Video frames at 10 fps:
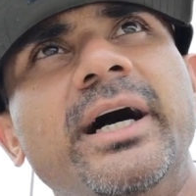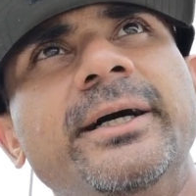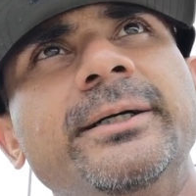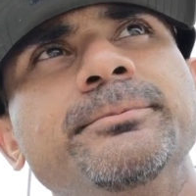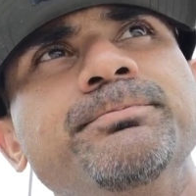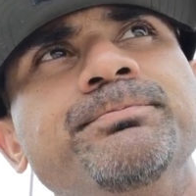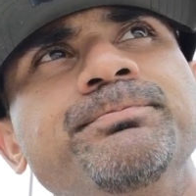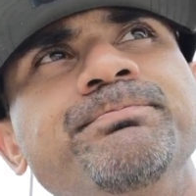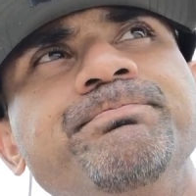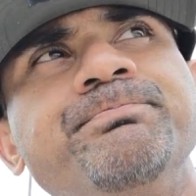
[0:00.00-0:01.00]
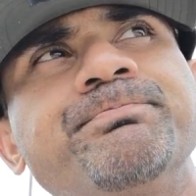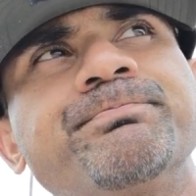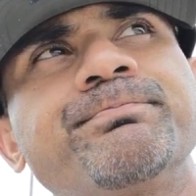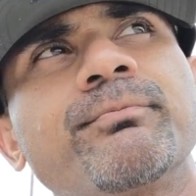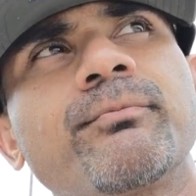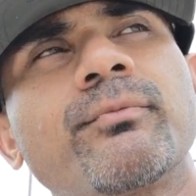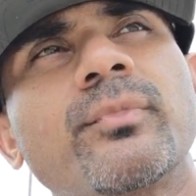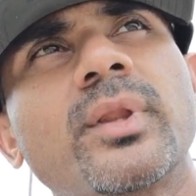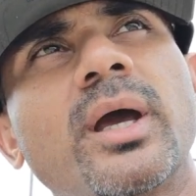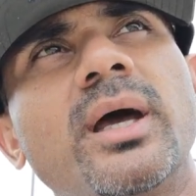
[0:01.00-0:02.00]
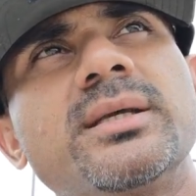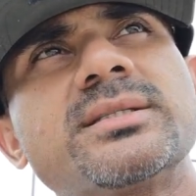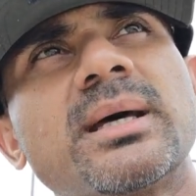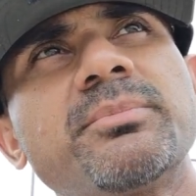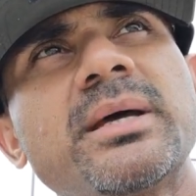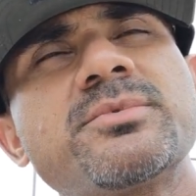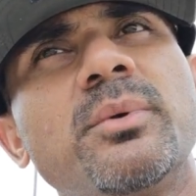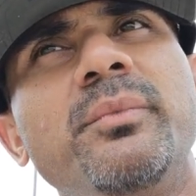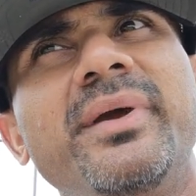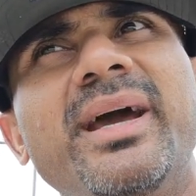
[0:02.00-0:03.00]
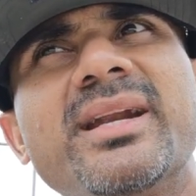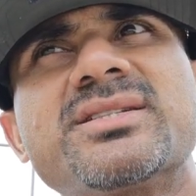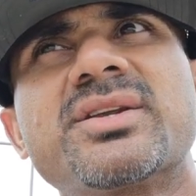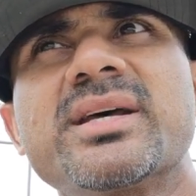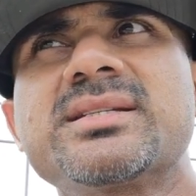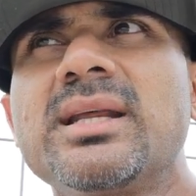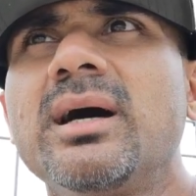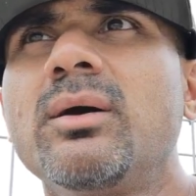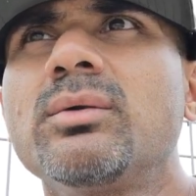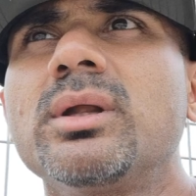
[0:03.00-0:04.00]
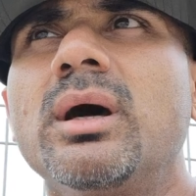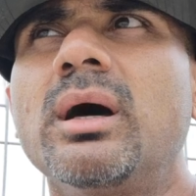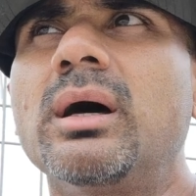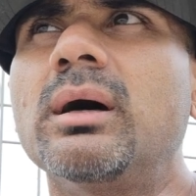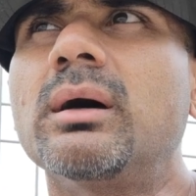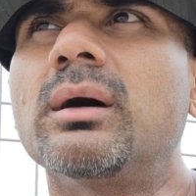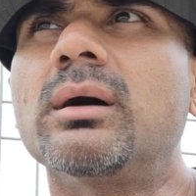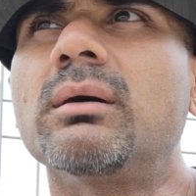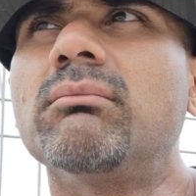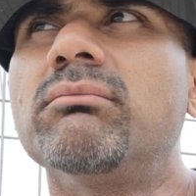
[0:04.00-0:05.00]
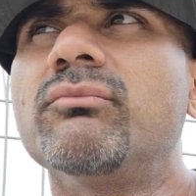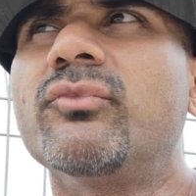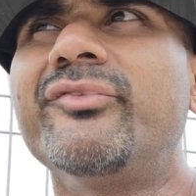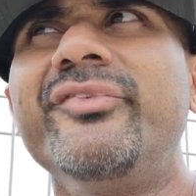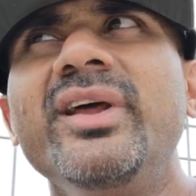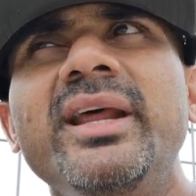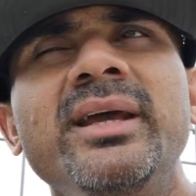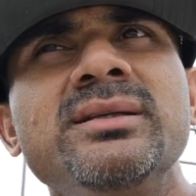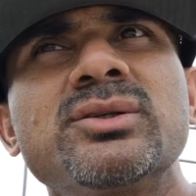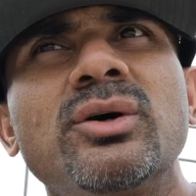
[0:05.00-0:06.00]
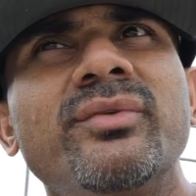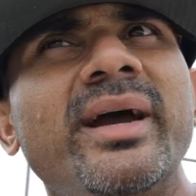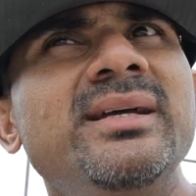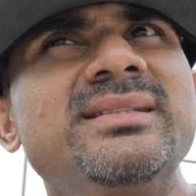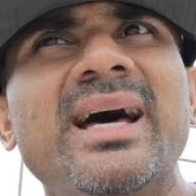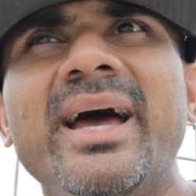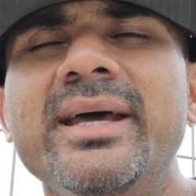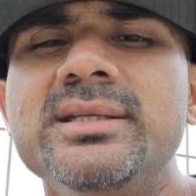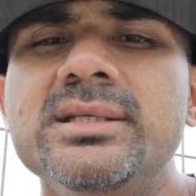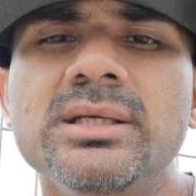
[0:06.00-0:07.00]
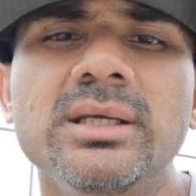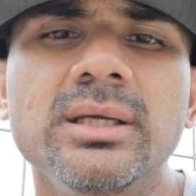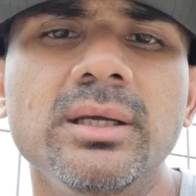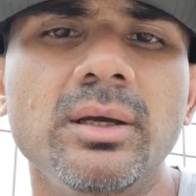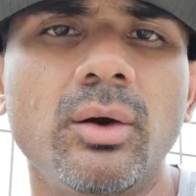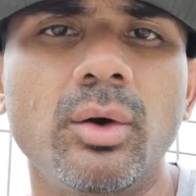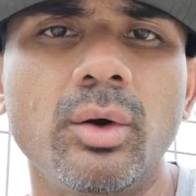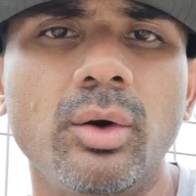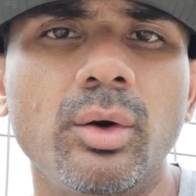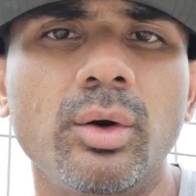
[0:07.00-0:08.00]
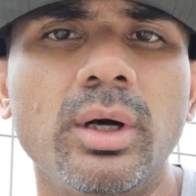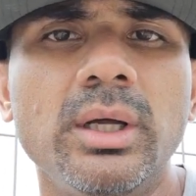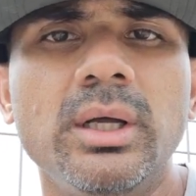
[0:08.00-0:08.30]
Um, Sometimes when we get stressed out, feelings of anxiety or